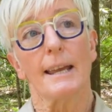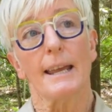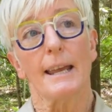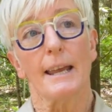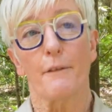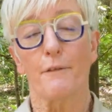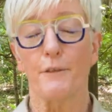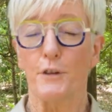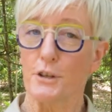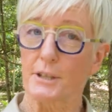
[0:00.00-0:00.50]

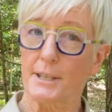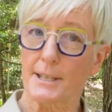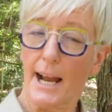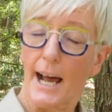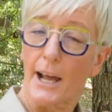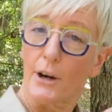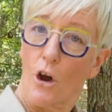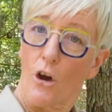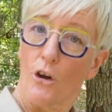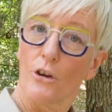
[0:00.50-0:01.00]
If you
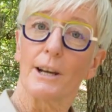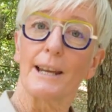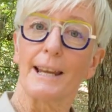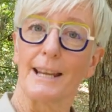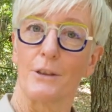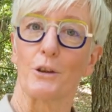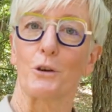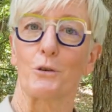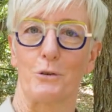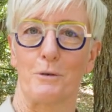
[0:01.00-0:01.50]
start only
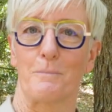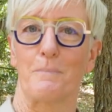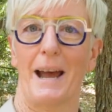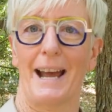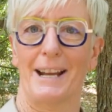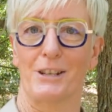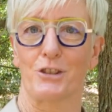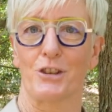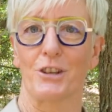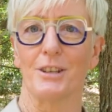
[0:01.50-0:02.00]
in the good
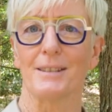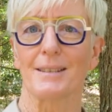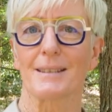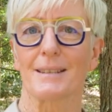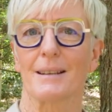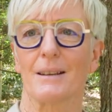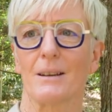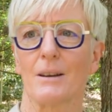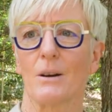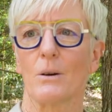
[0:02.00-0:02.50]

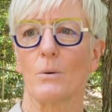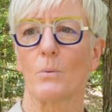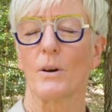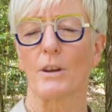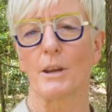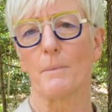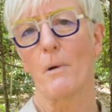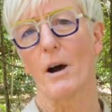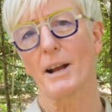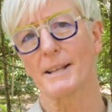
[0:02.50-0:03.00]
patches, well,
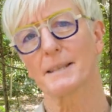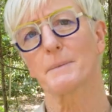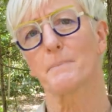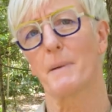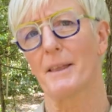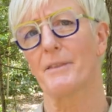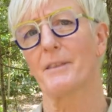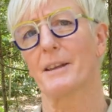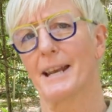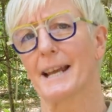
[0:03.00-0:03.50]
you might
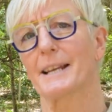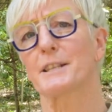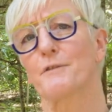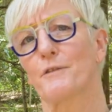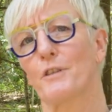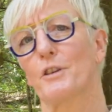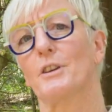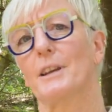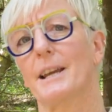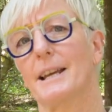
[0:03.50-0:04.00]
spend the next
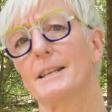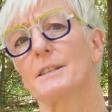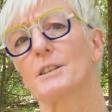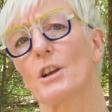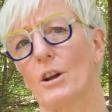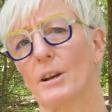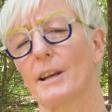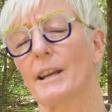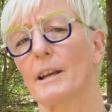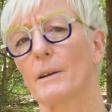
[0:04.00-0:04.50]
few years
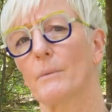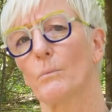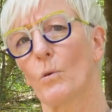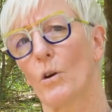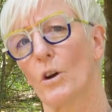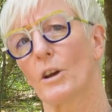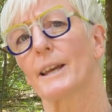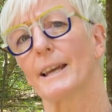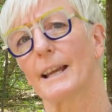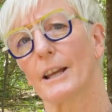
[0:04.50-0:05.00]
only
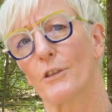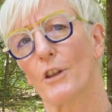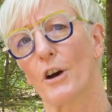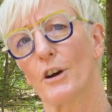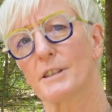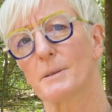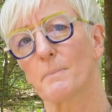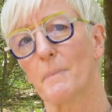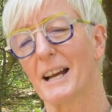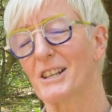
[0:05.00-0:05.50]
working in
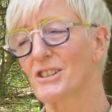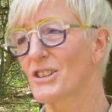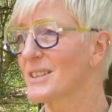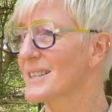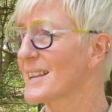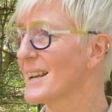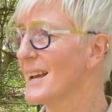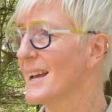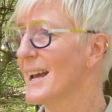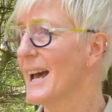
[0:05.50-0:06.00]
those
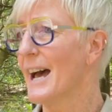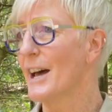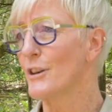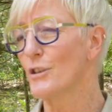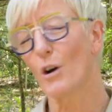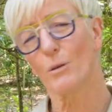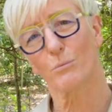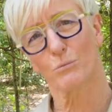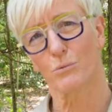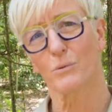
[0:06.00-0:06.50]
patches and
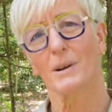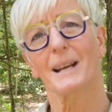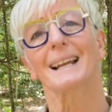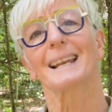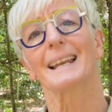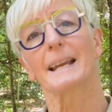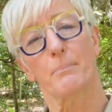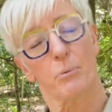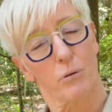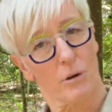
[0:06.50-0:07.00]
not
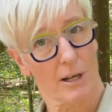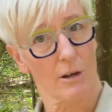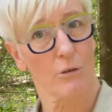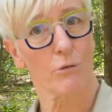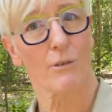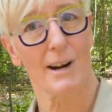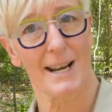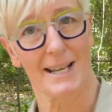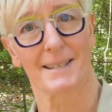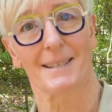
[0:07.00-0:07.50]
really
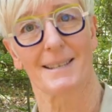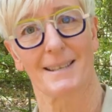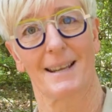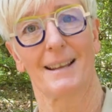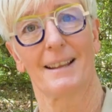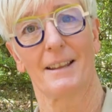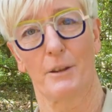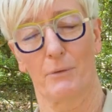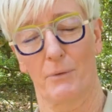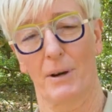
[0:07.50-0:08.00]
progress
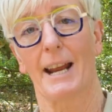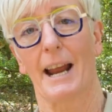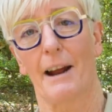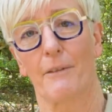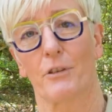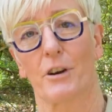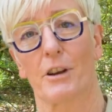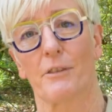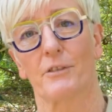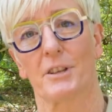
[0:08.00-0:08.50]
the
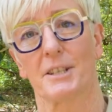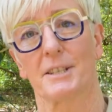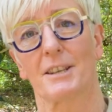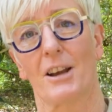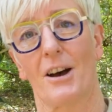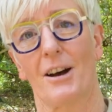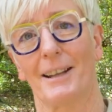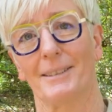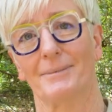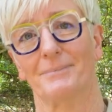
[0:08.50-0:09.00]
recovery of your
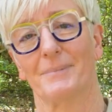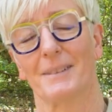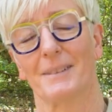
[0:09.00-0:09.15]
site.